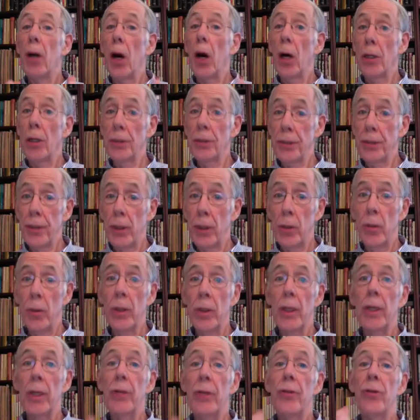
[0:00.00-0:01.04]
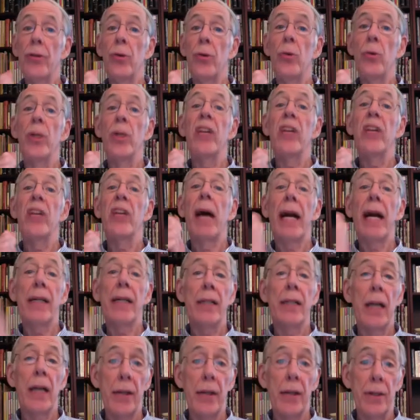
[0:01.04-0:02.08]
also to give back
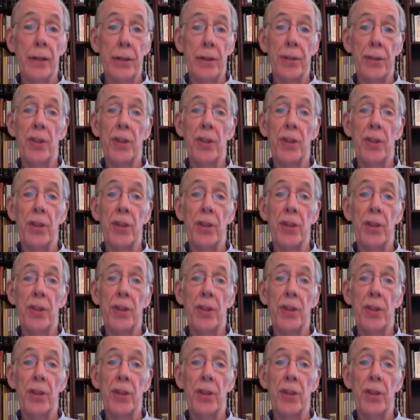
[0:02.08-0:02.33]
to others,